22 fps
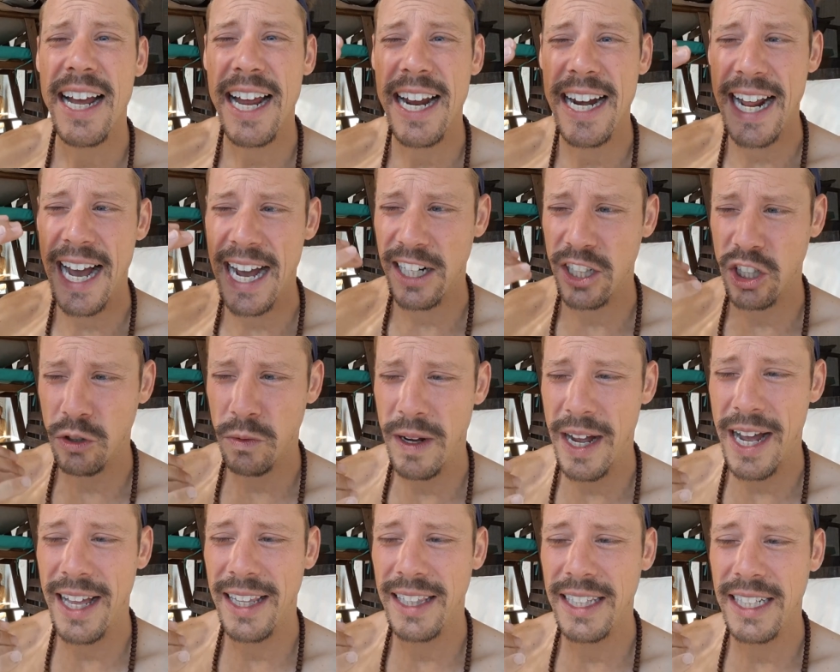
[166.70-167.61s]
in
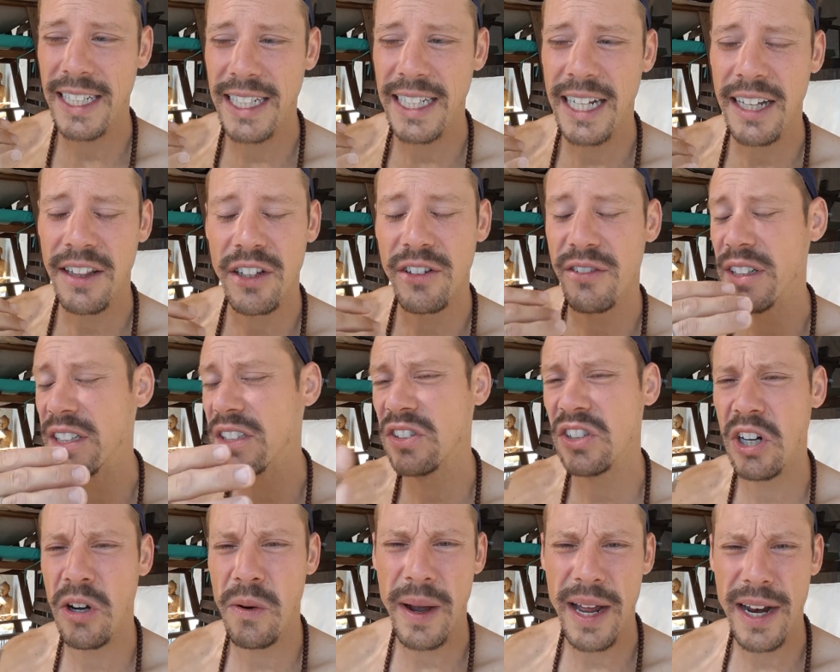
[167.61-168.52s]
actuality there
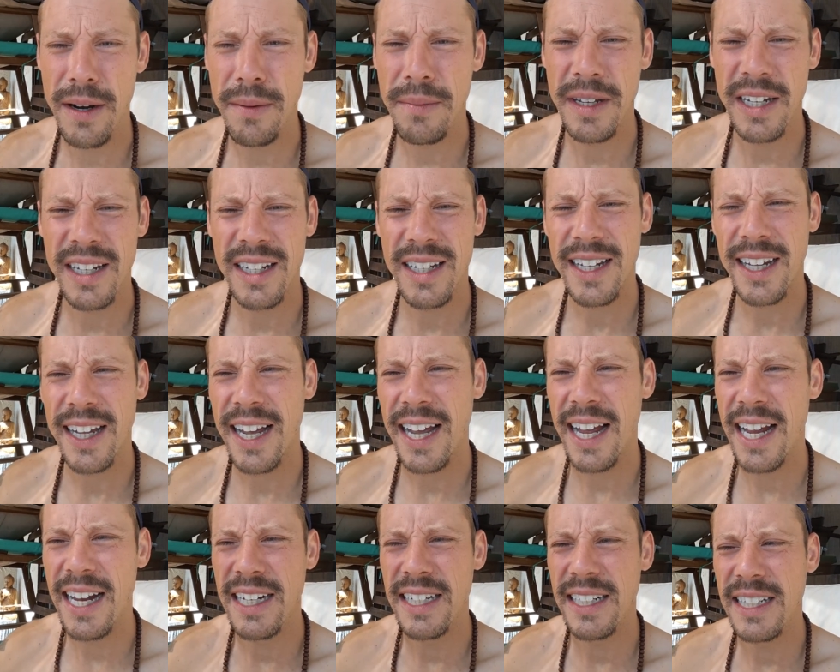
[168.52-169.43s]
is no enemy,
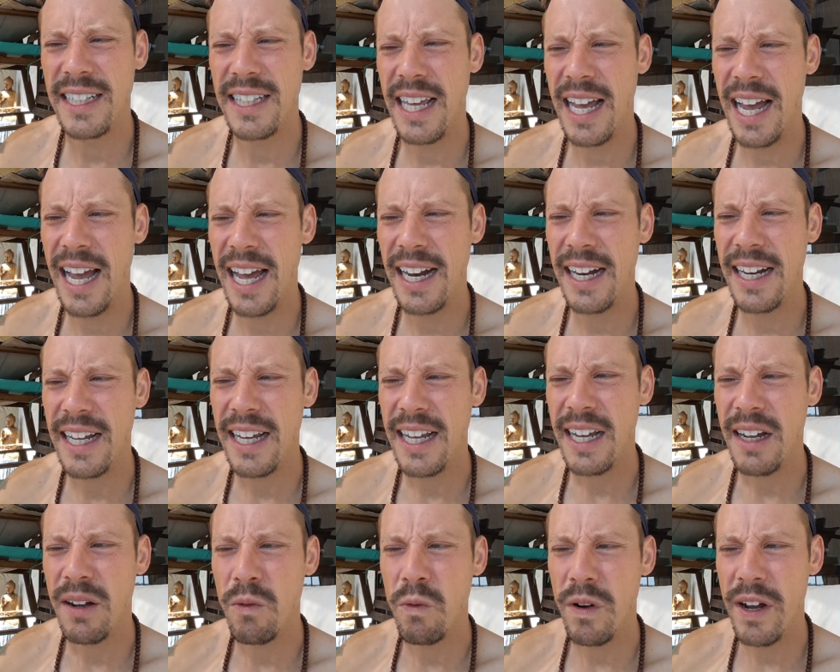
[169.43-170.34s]
and that
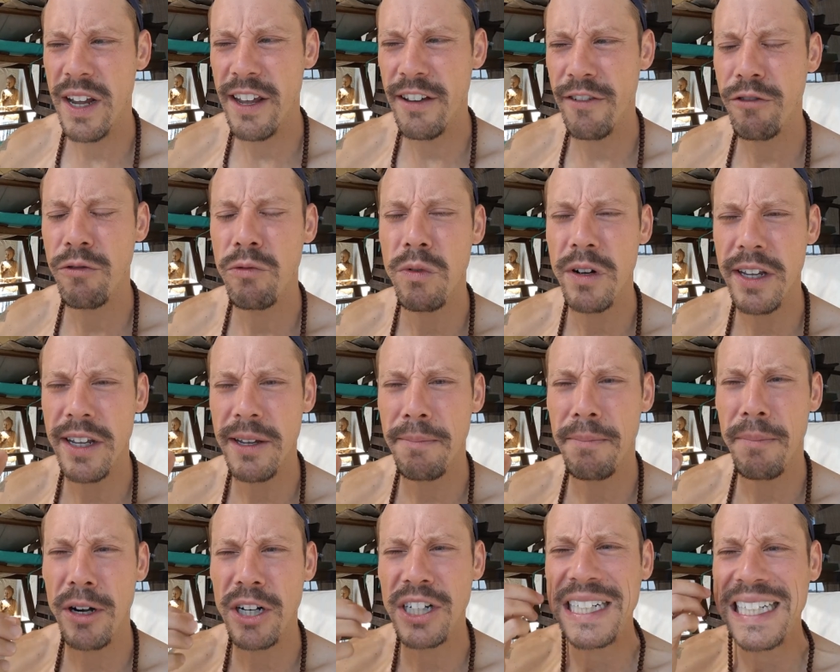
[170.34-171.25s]
if we
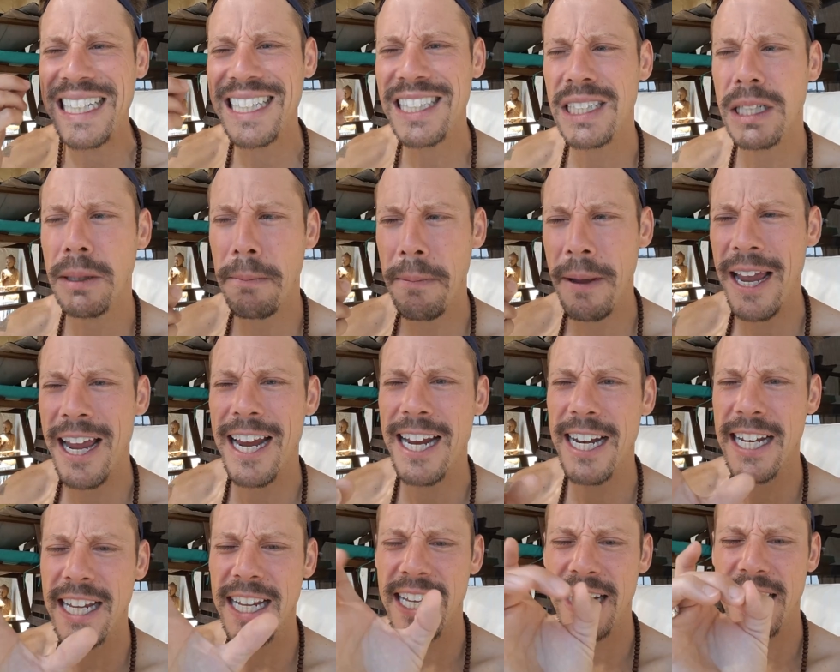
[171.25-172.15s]

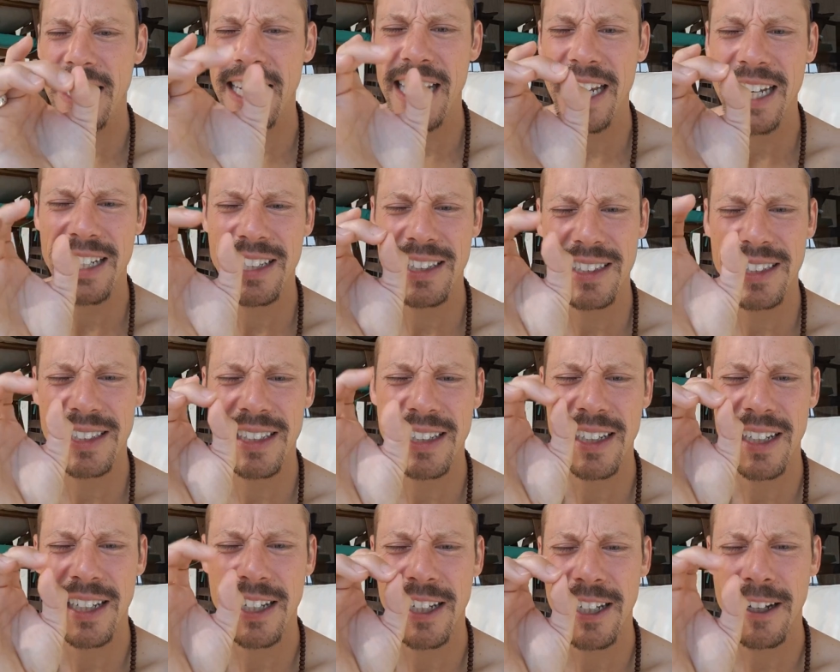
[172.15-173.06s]
participate in this,
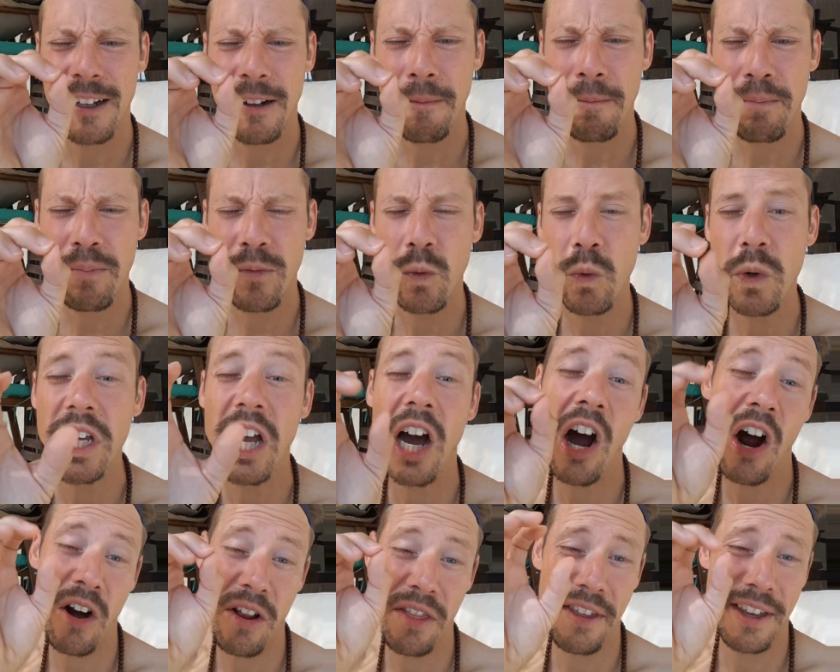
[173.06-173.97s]
we
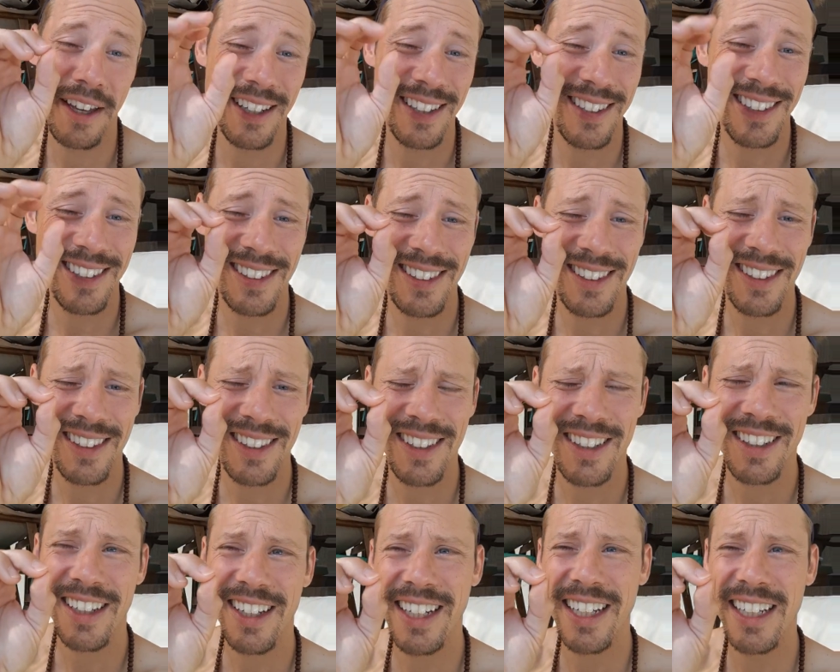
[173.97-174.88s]
are this.
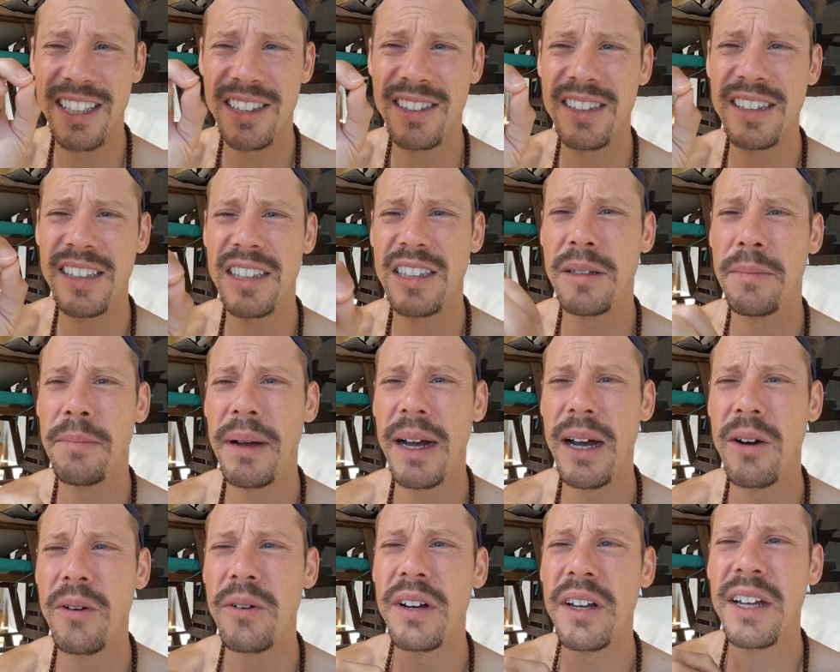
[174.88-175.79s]
It's
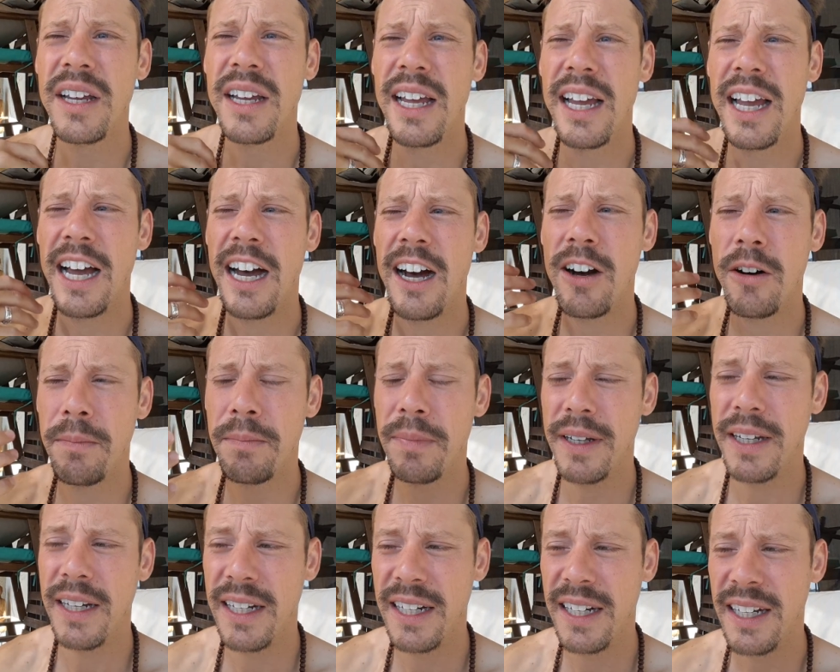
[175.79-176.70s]
about
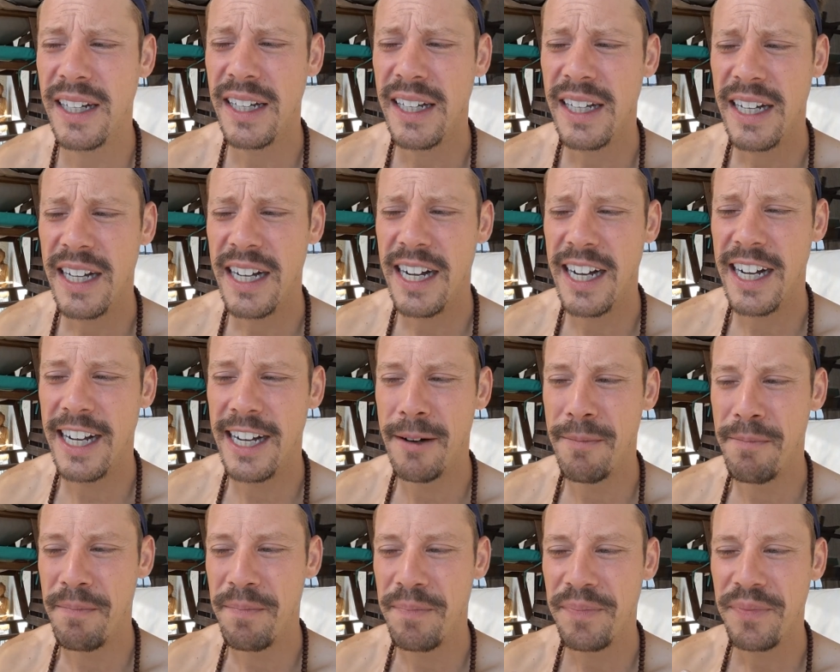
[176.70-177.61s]
helping
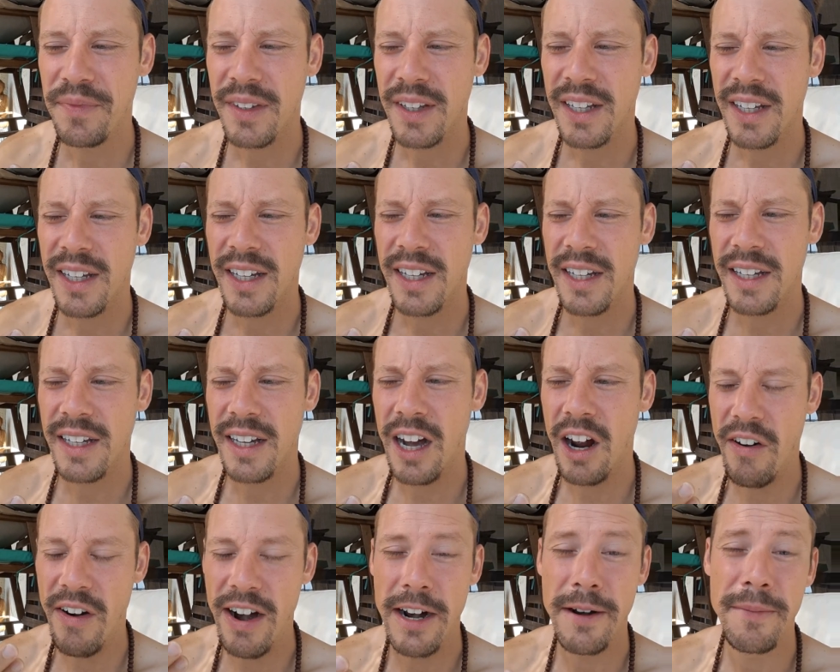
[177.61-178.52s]

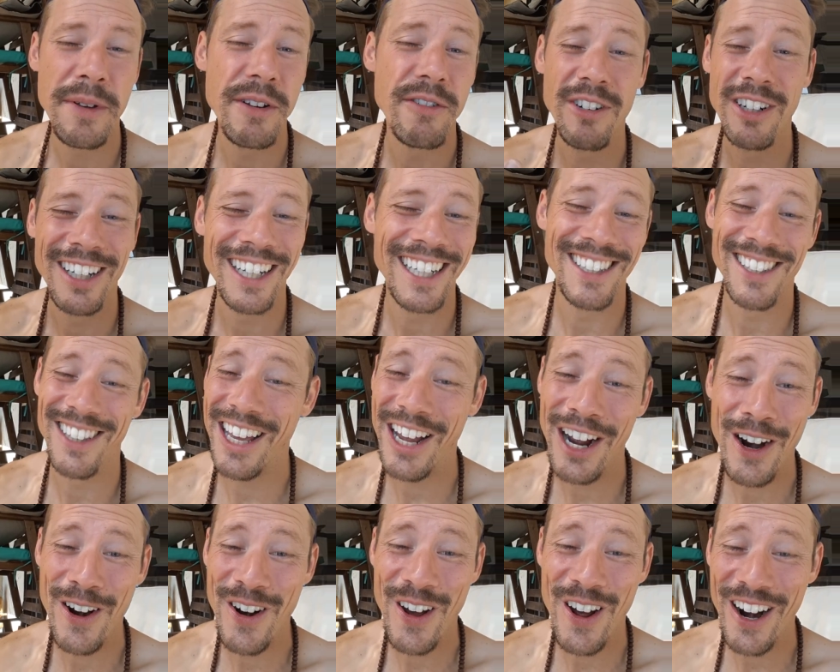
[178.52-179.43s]
our enemy realize
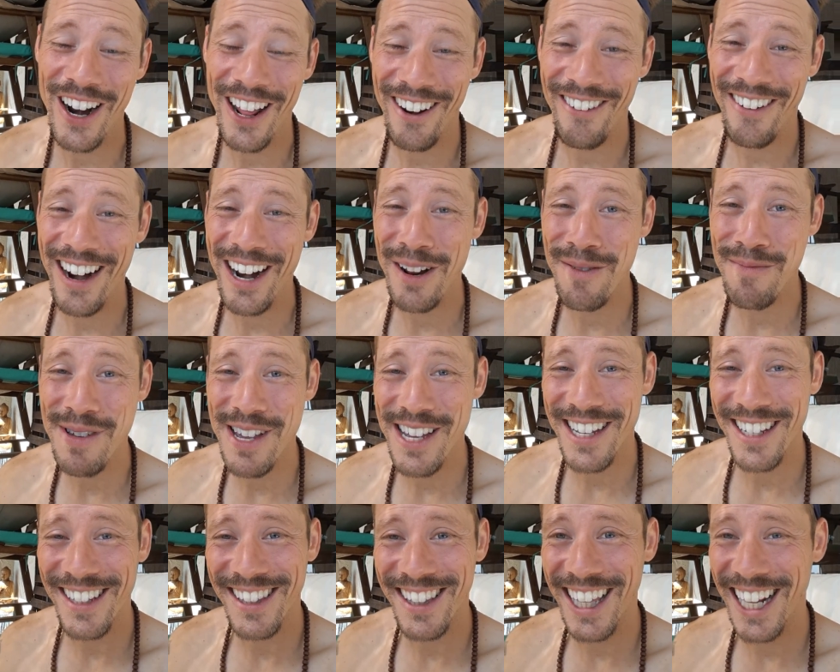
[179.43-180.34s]
they are not our
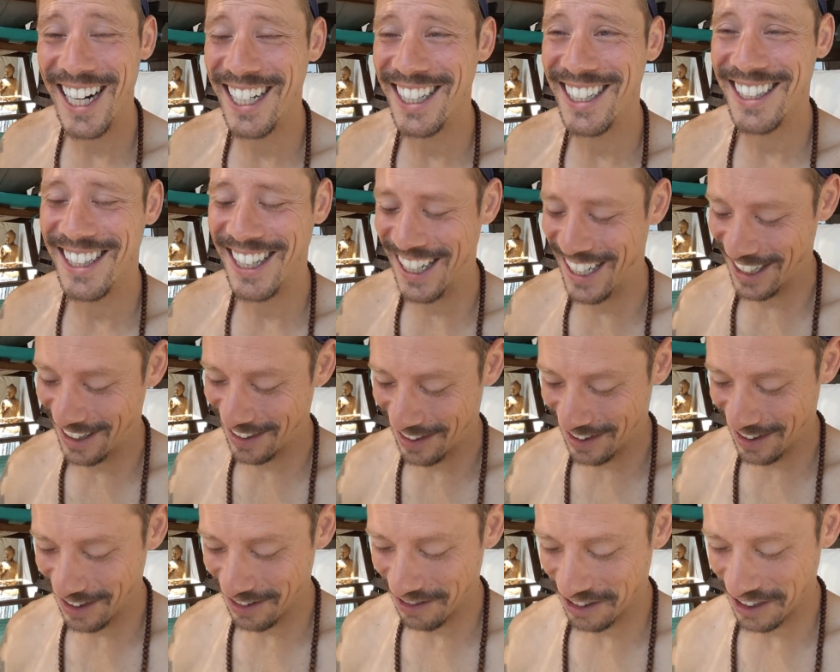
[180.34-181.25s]
enemy. That, I think,
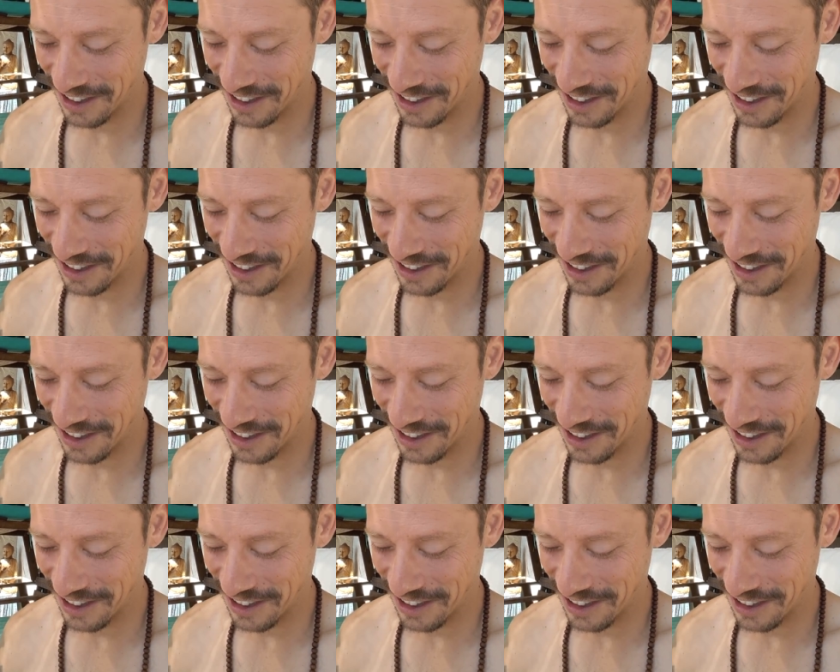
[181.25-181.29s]
is the